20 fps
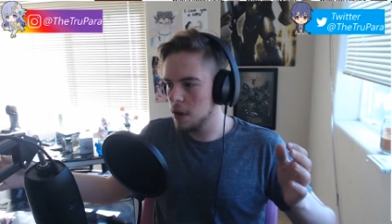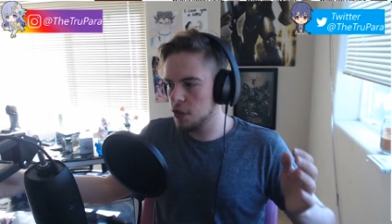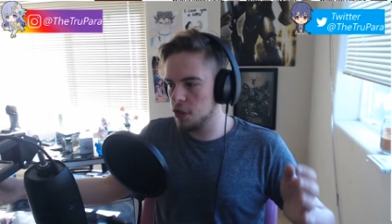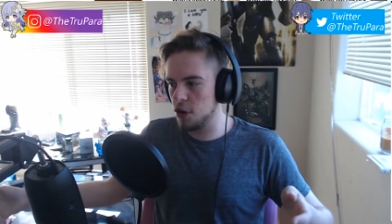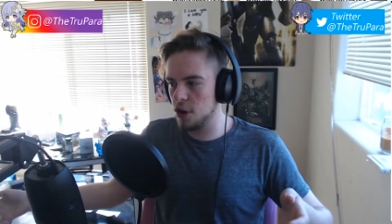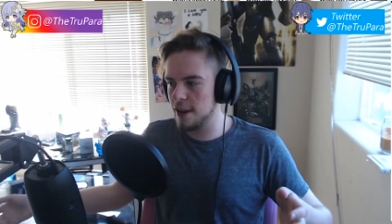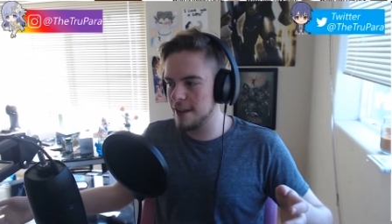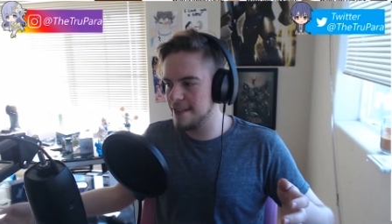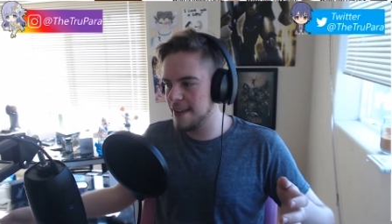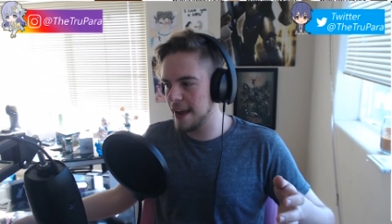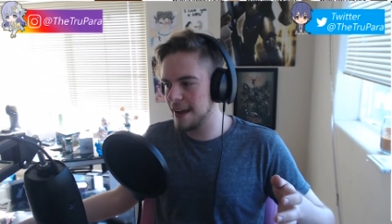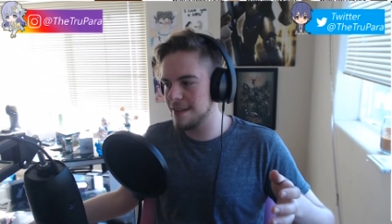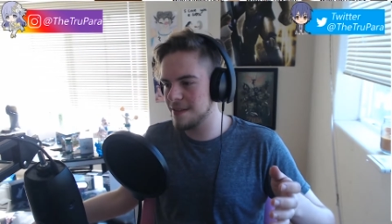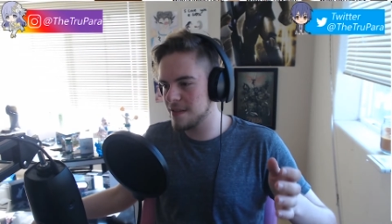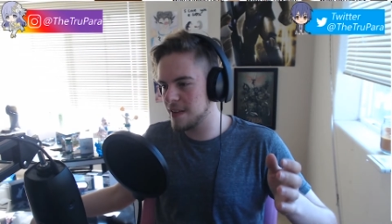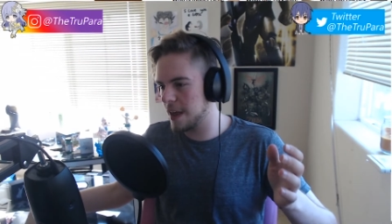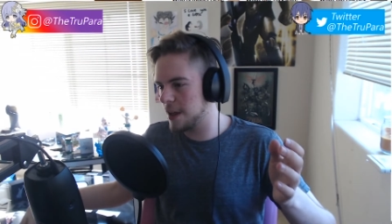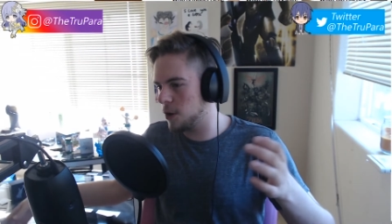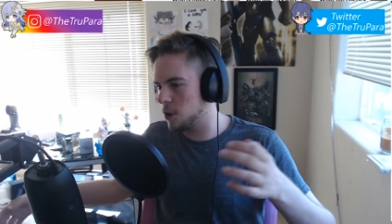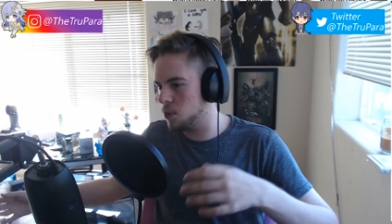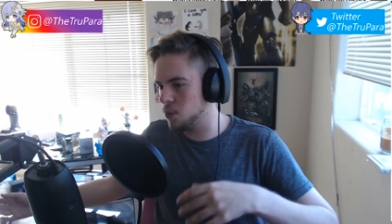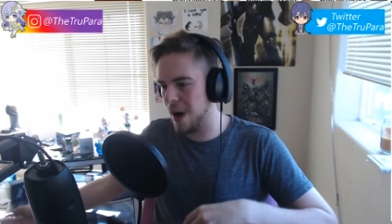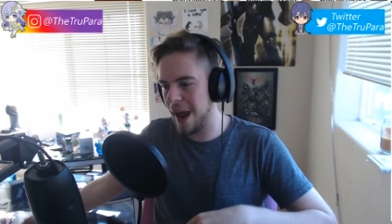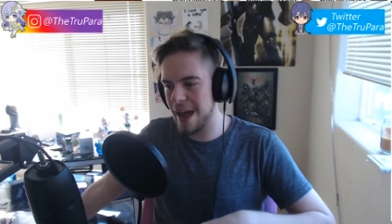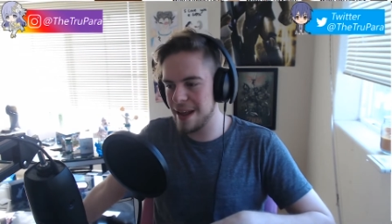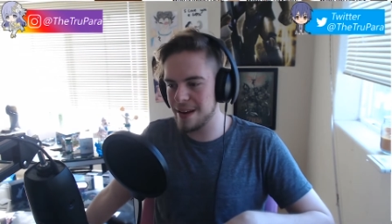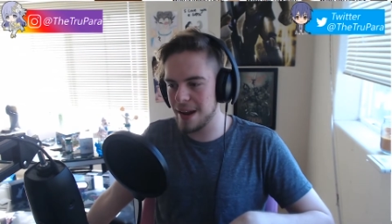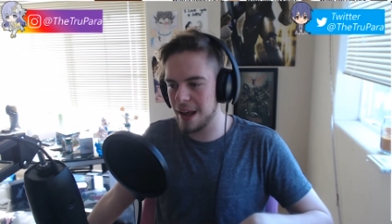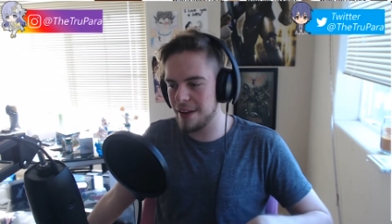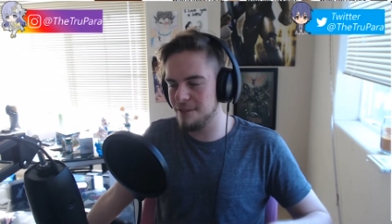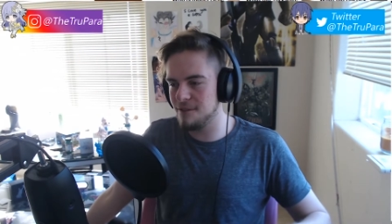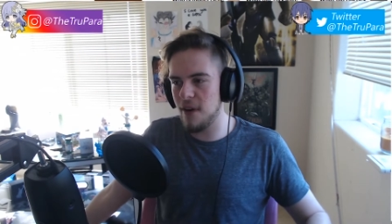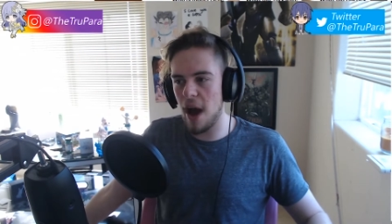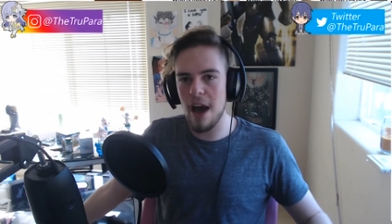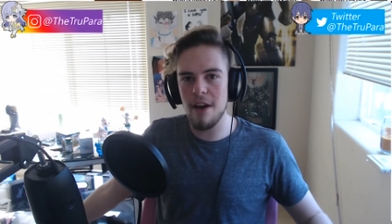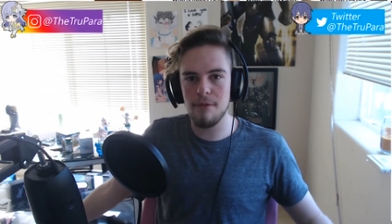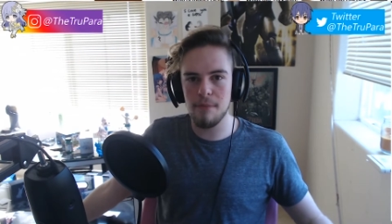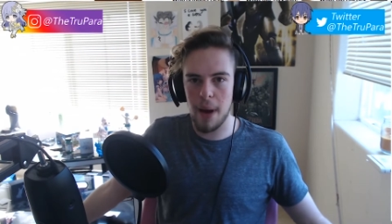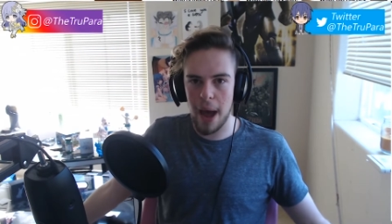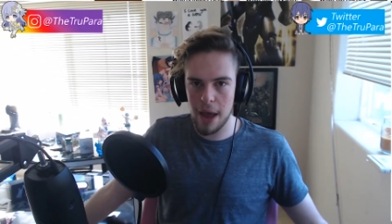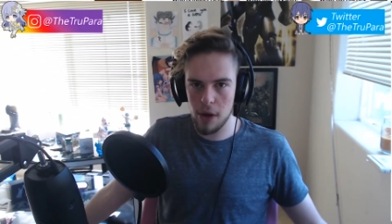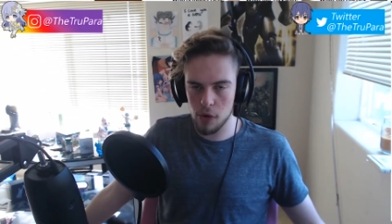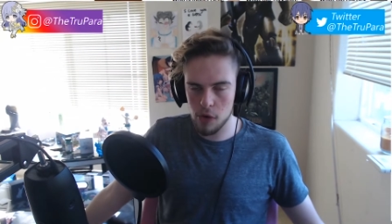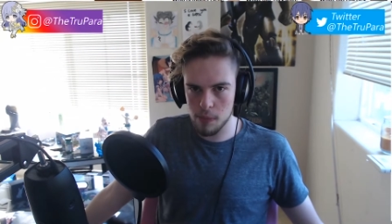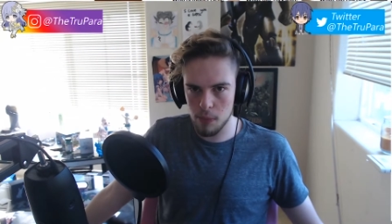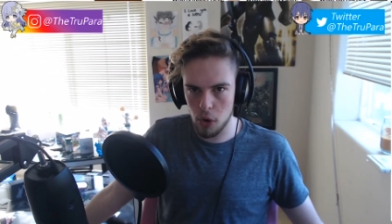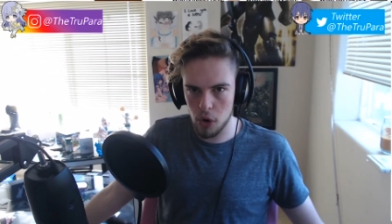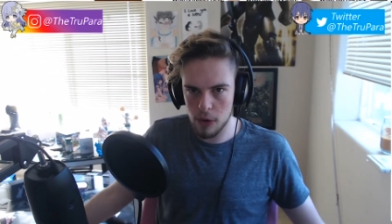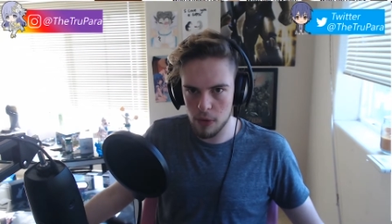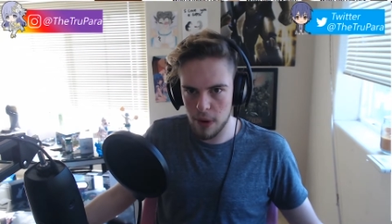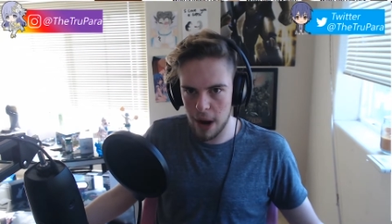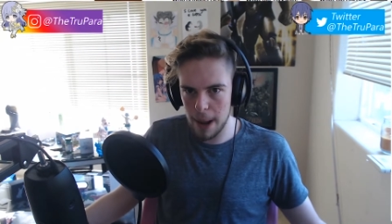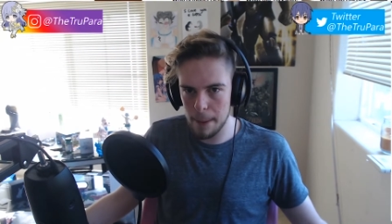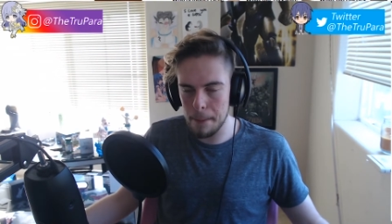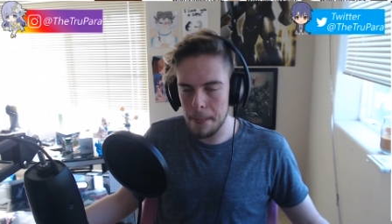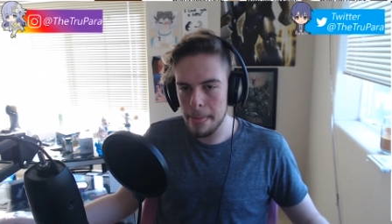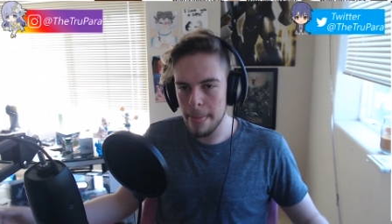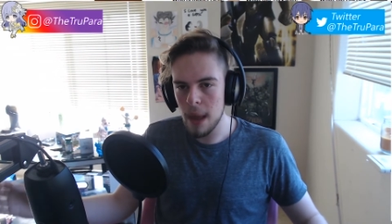30 seconds later ran like 5 miles more, right?